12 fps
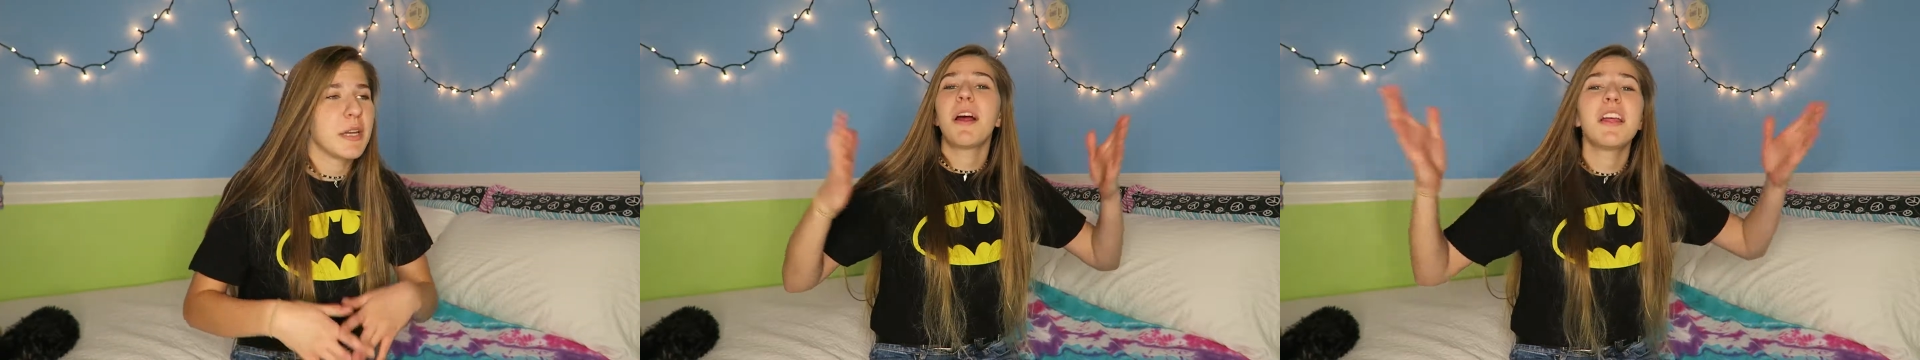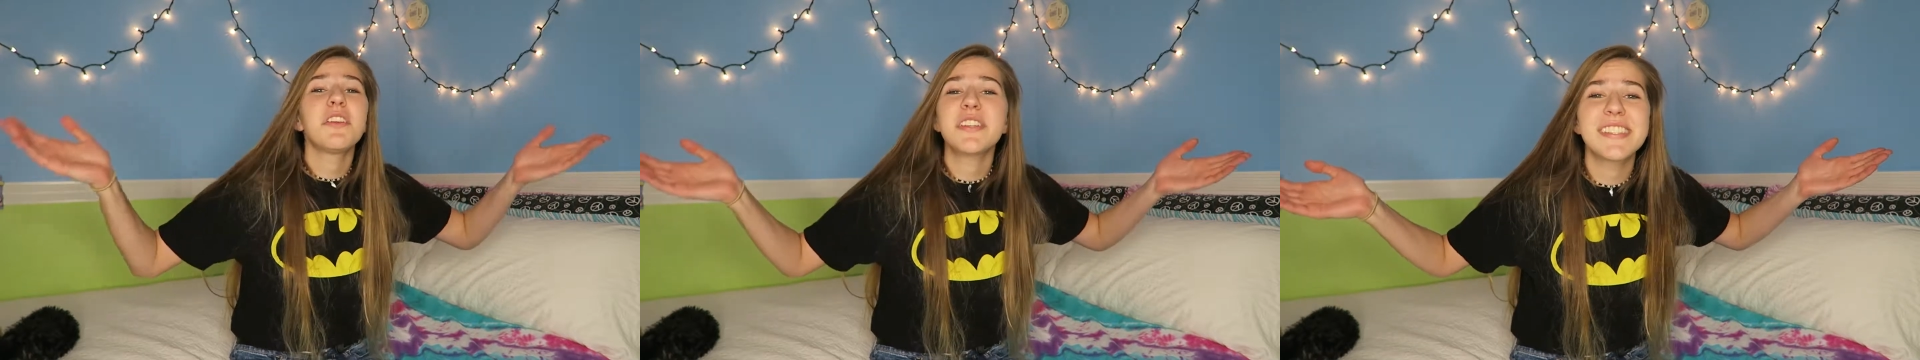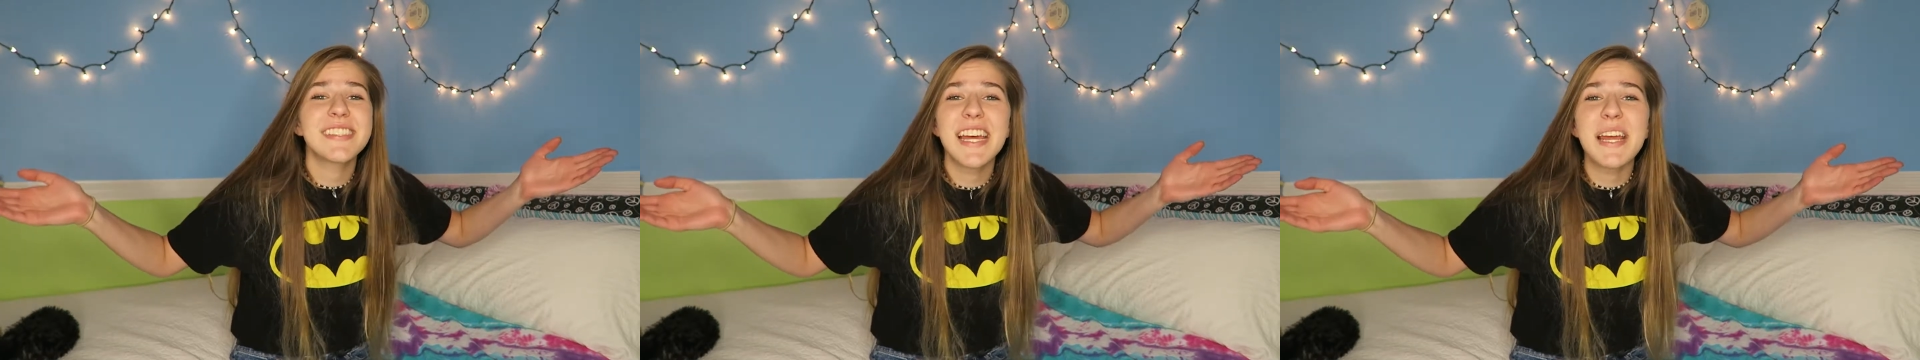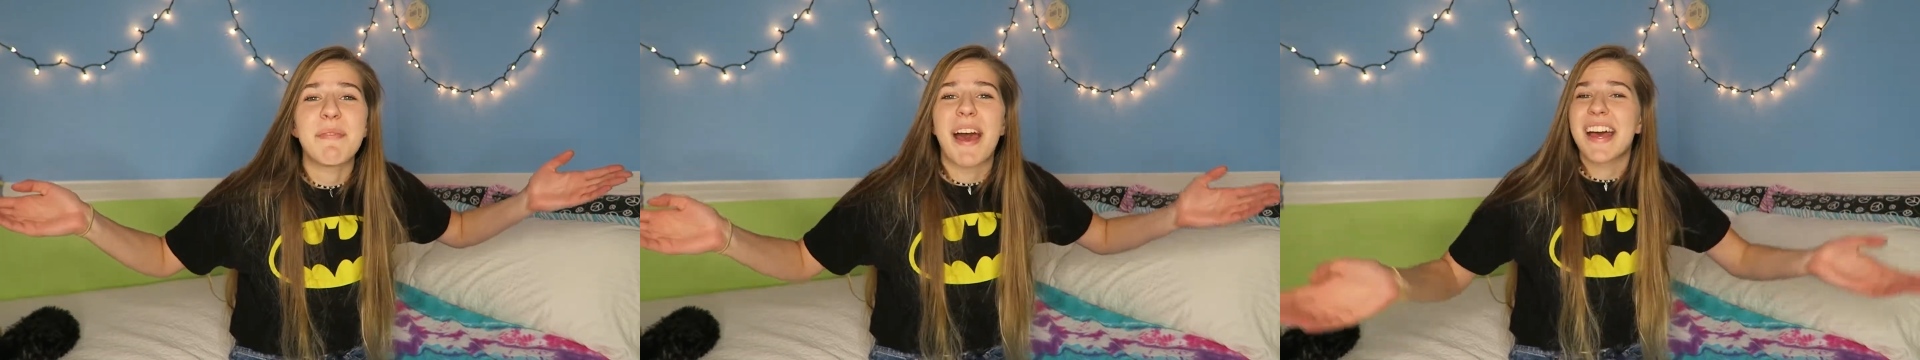It probably looks the
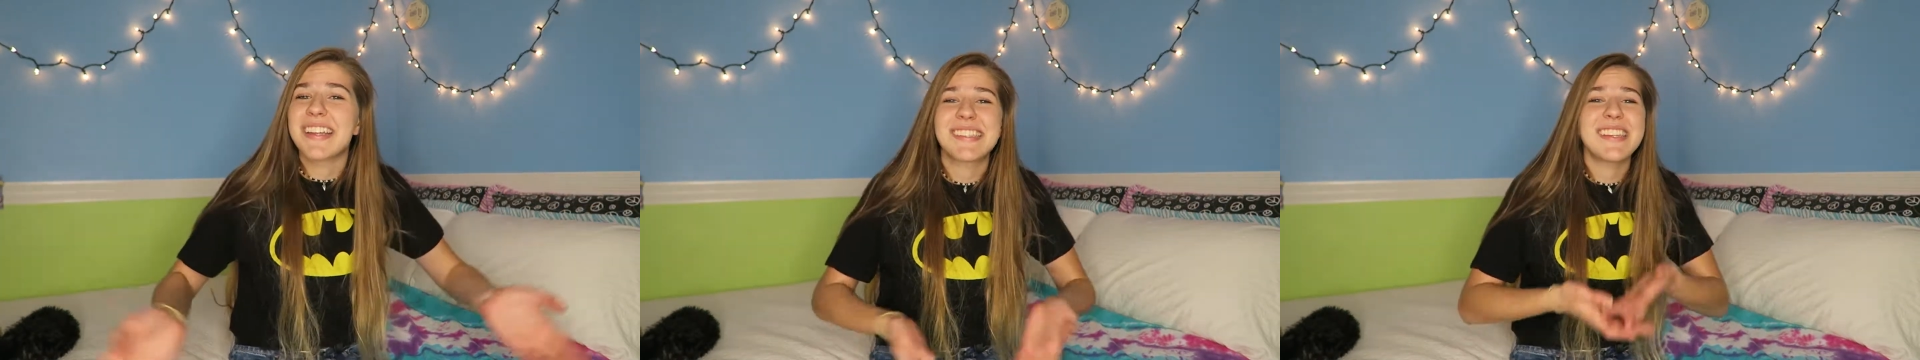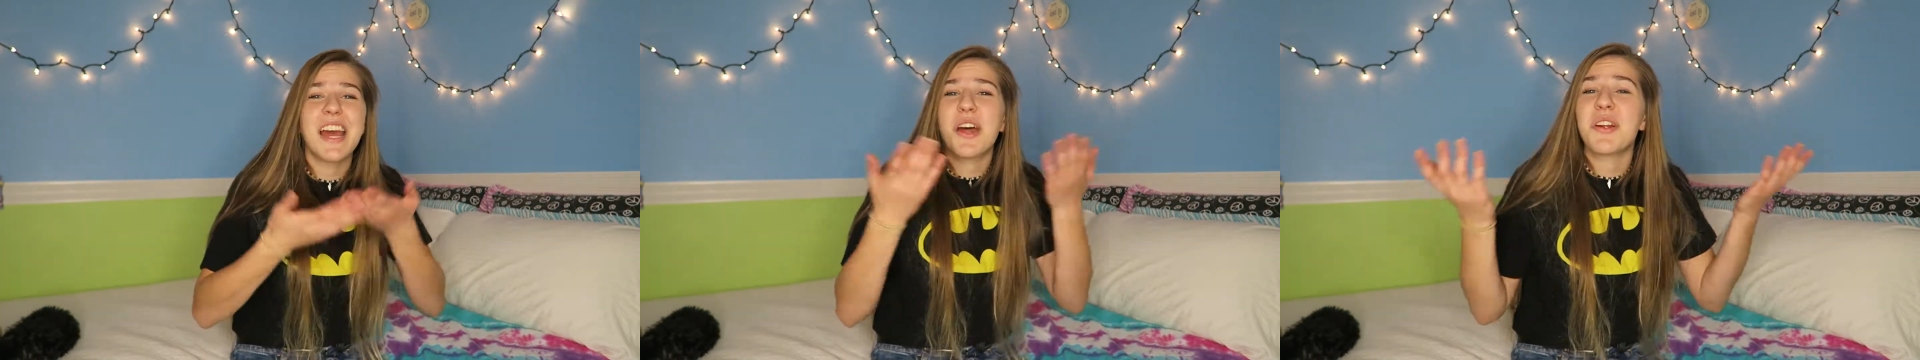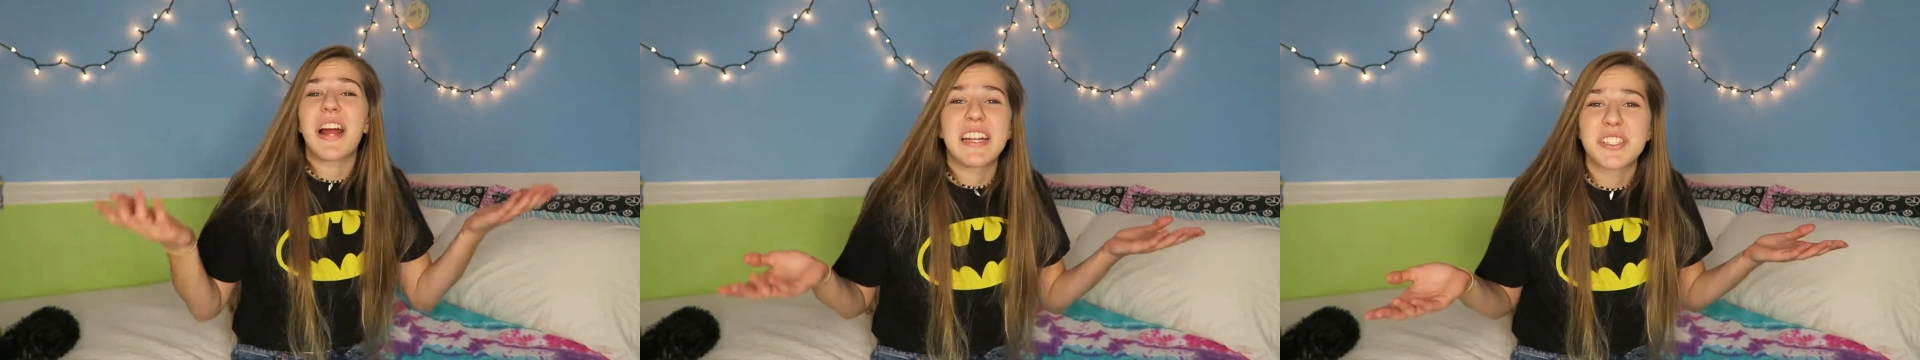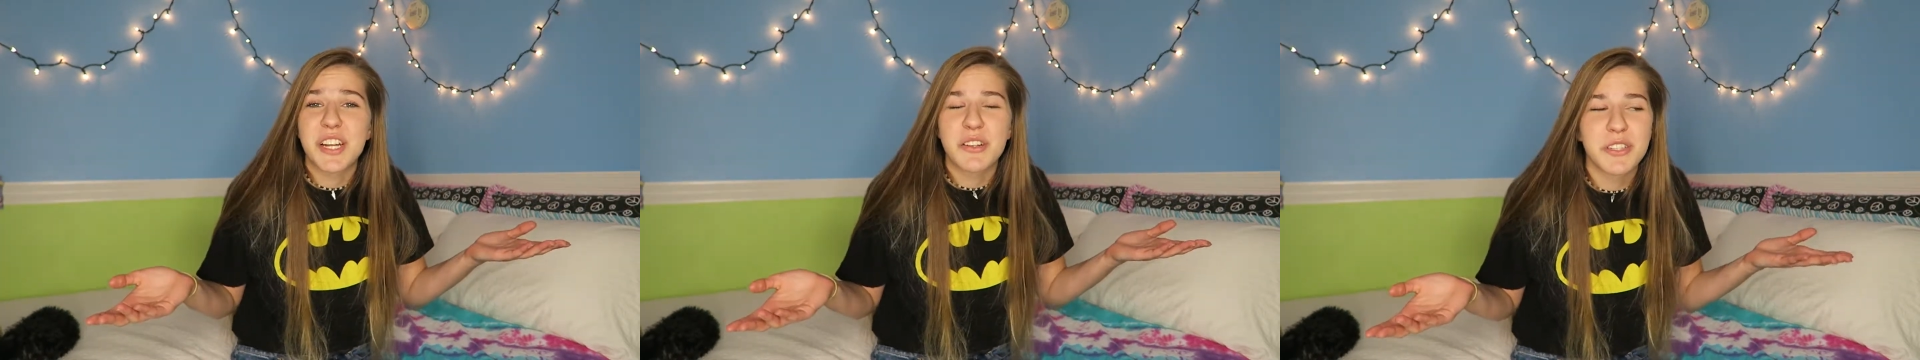same as the other
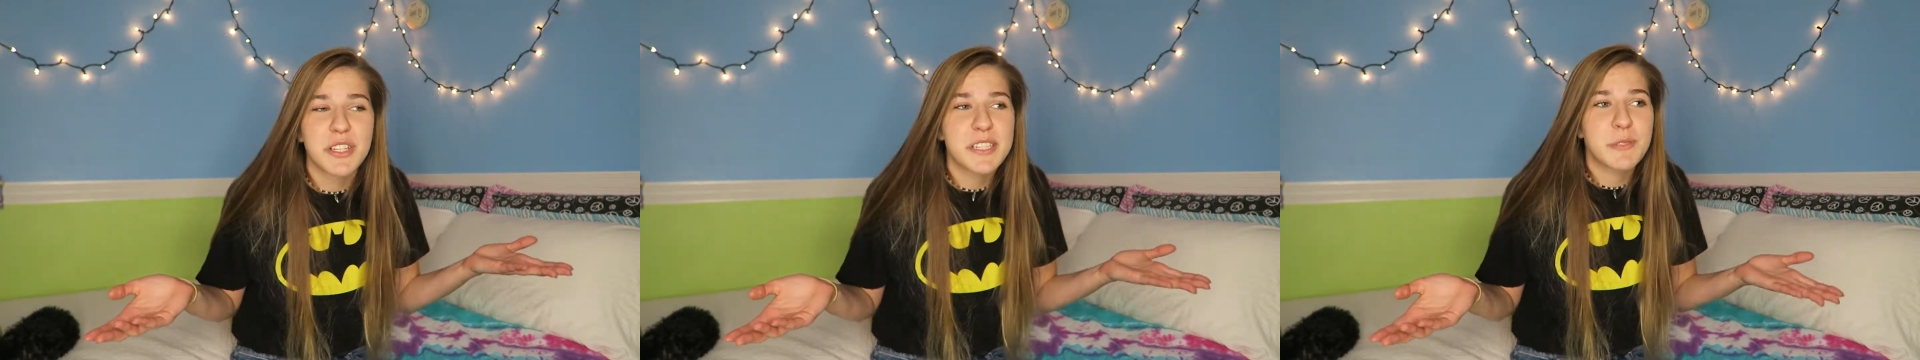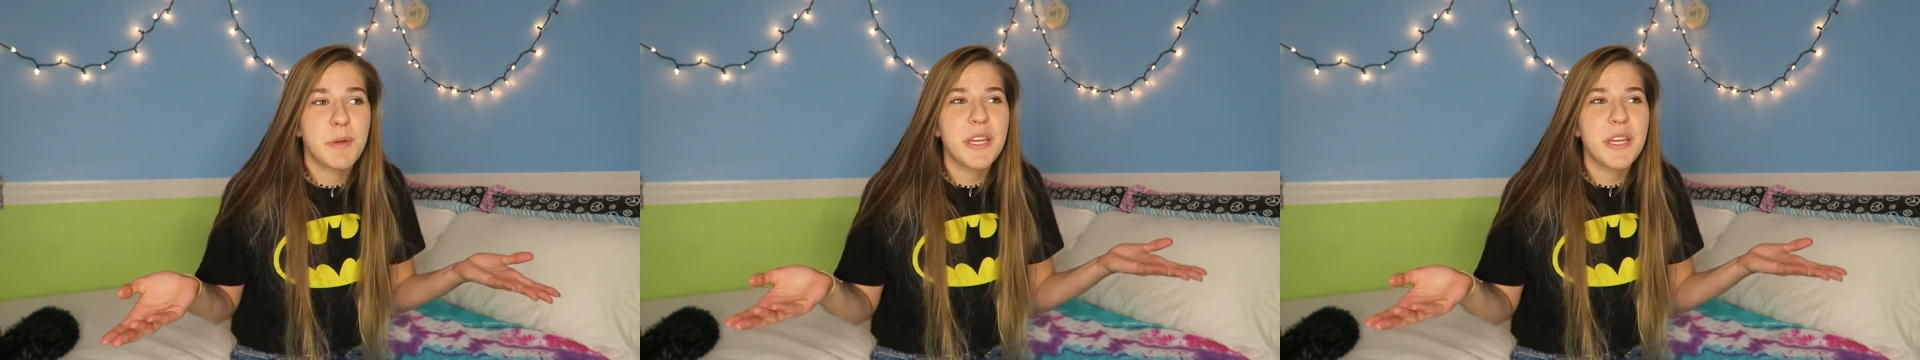eyeshadow looks,